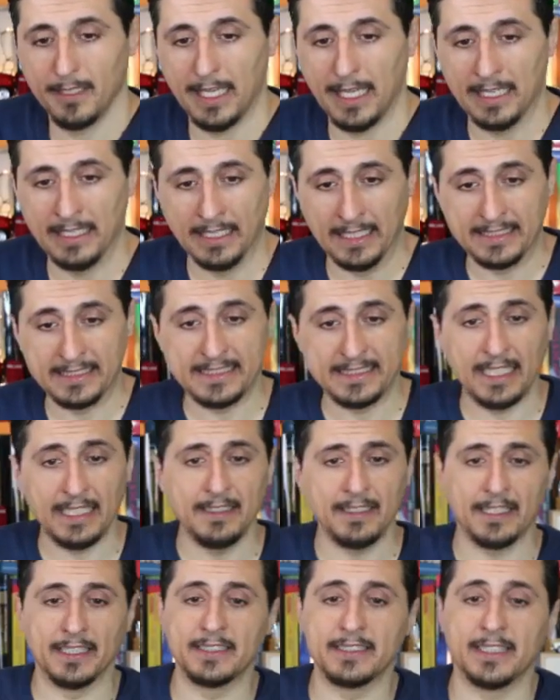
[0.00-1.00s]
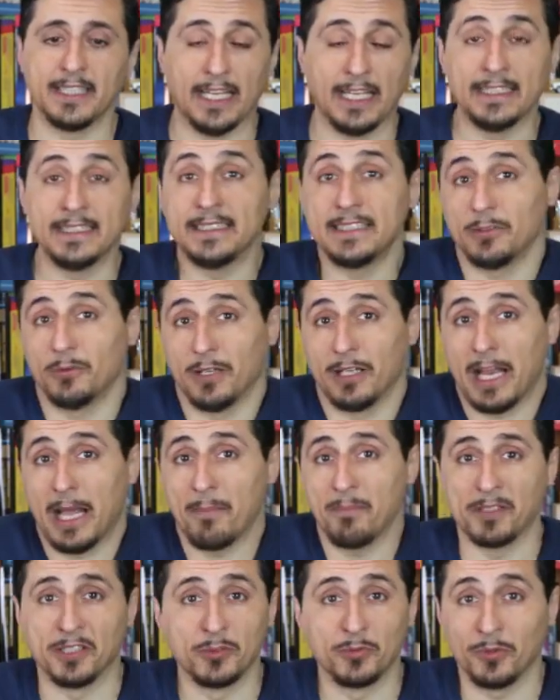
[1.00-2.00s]
And let's send this and see what
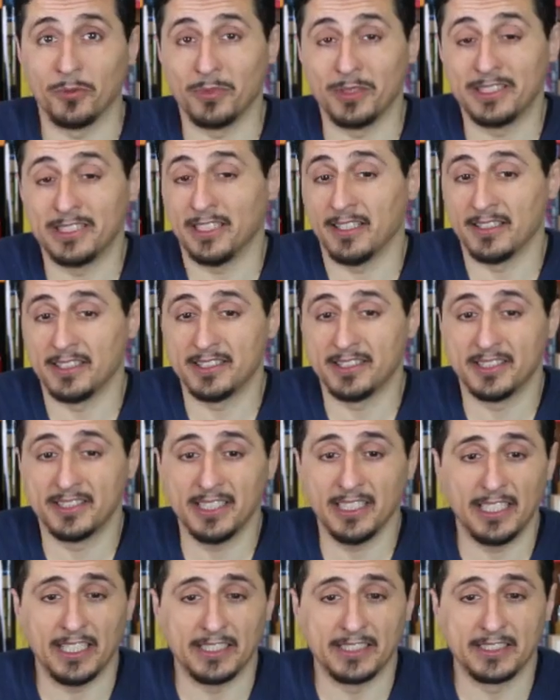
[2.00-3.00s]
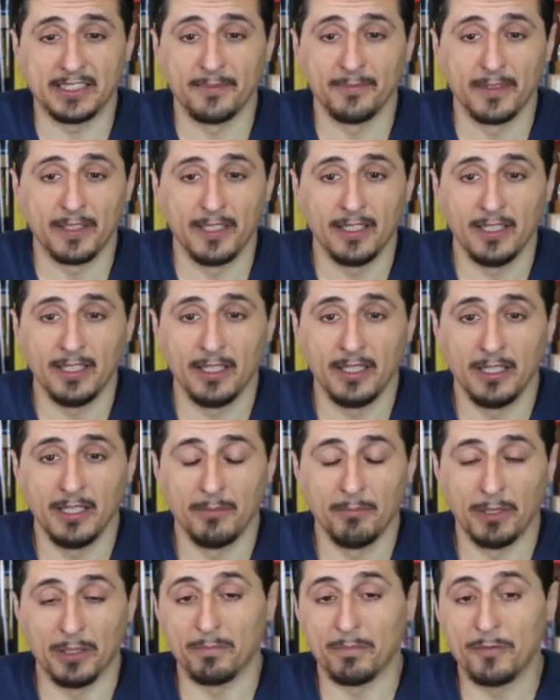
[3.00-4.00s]
happens when we send this to cities.
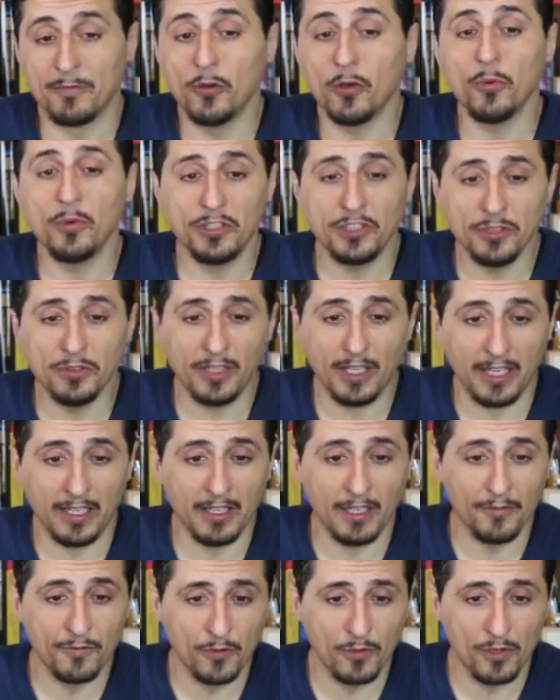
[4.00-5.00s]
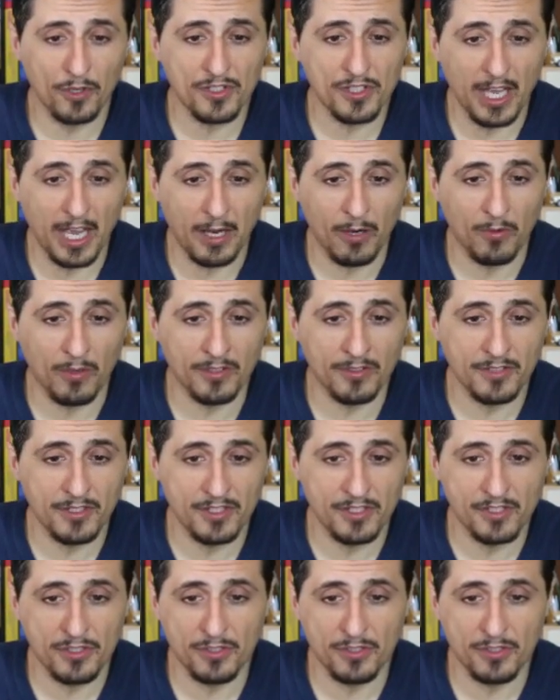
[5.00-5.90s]
But before we do that, of course, I want us